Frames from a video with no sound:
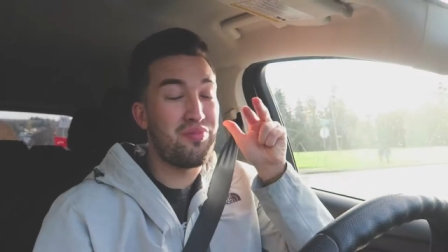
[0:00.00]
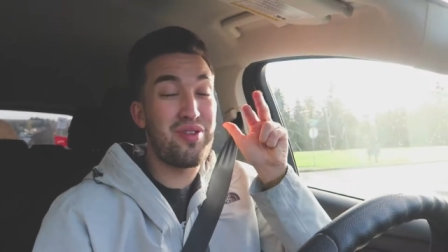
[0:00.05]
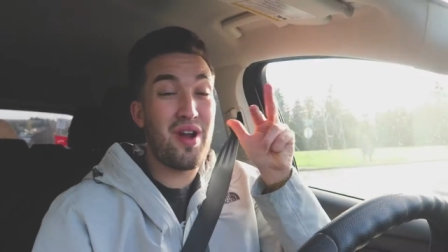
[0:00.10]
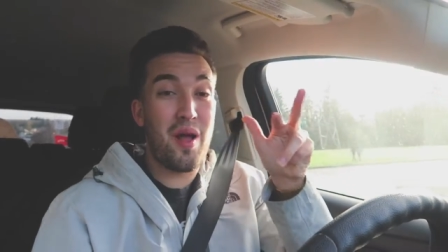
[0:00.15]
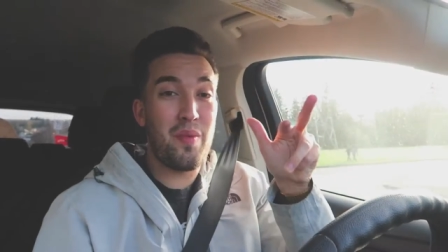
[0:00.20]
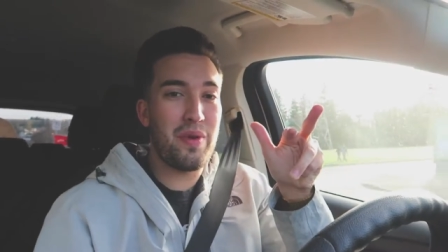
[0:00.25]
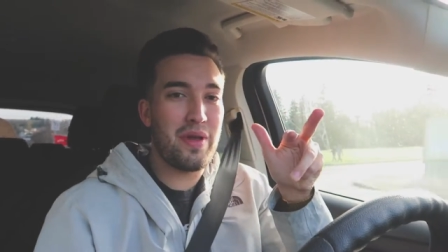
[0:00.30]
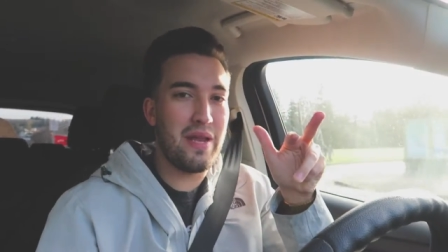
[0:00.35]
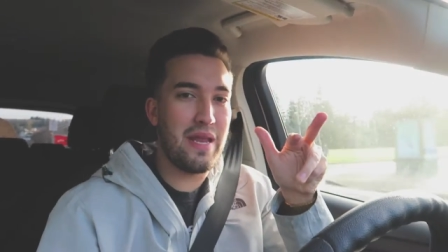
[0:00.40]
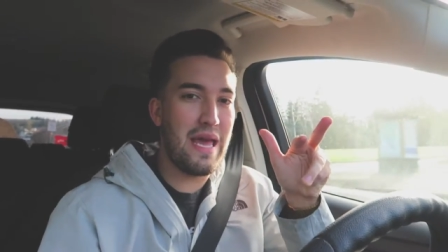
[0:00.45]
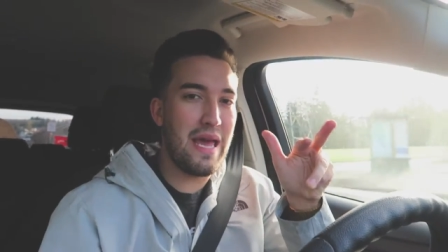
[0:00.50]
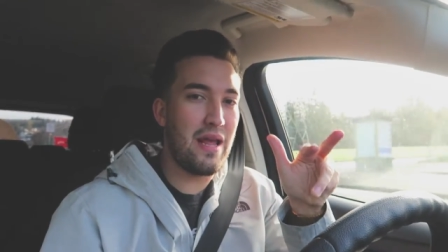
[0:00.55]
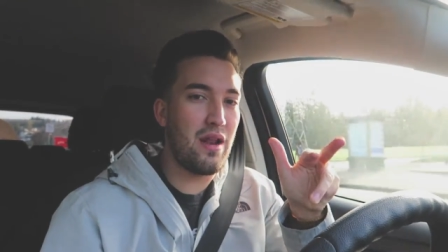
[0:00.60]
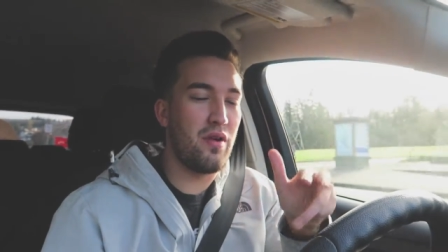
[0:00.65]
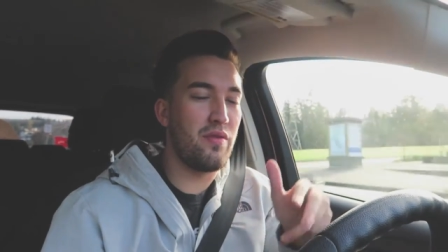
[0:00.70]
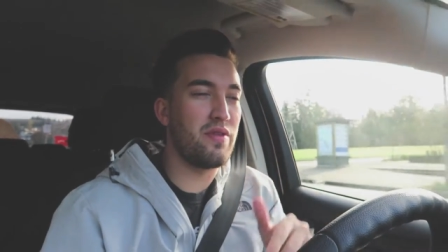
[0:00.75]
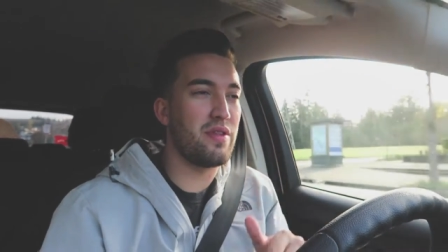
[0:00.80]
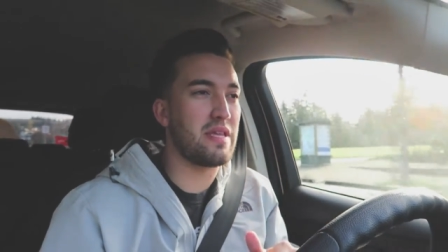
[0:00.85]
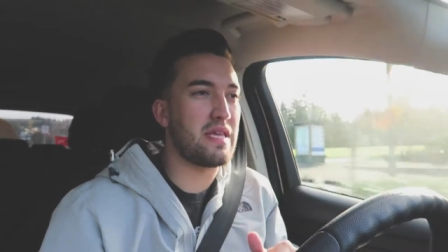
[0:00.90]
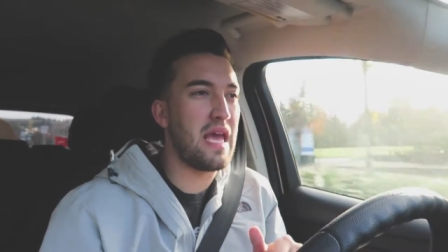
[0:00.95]
Probably gonna head
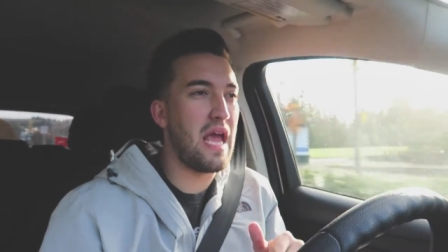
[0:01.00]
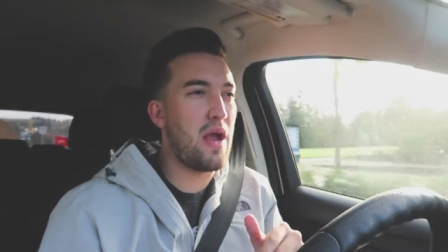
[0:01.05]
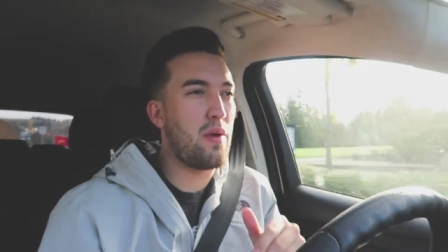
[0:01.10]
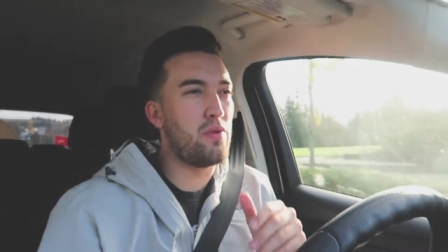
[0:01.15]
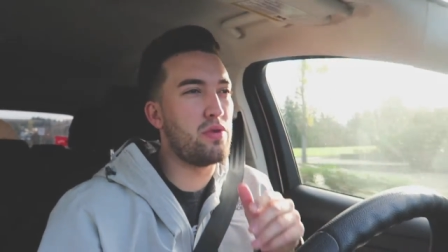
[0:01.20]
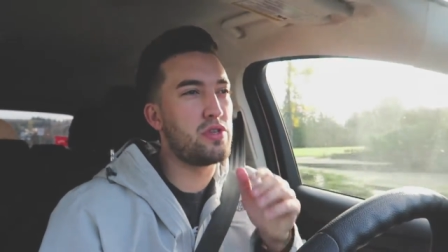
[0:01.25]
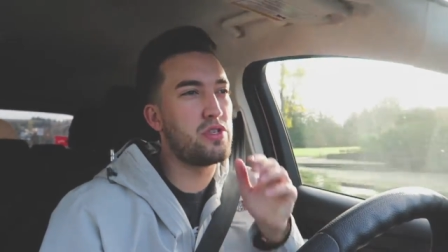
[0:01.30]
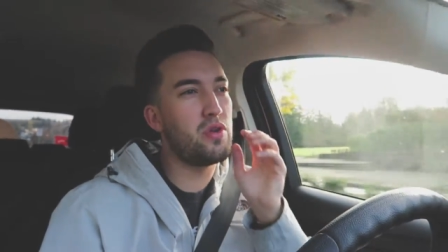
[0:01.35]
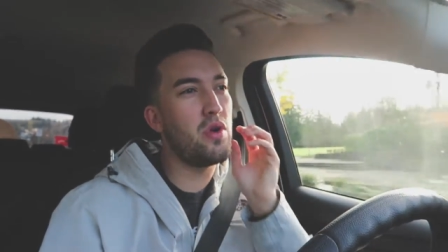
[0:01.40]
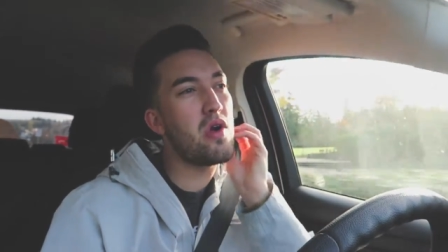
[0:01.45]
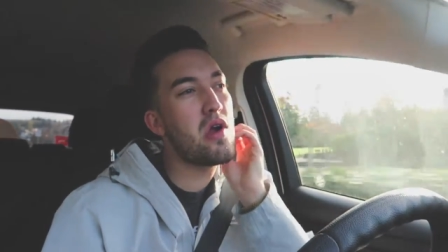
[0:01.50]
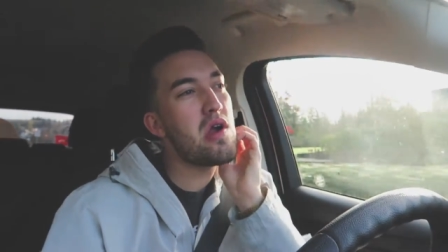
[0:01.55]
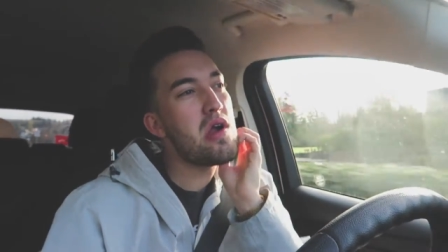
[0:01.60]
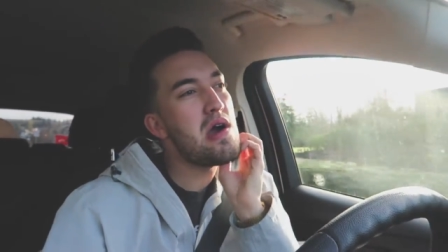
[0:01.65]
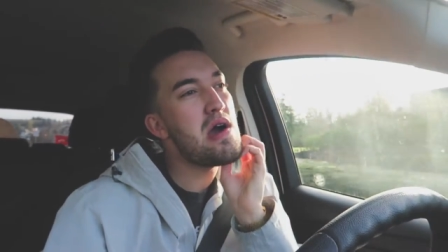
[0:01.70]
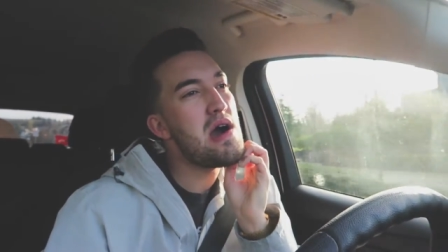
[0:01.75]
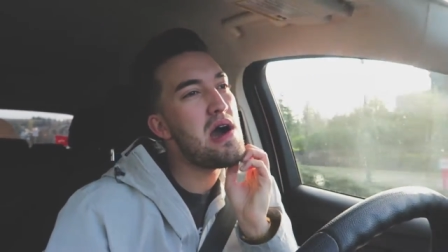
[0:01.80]
over to the camera store,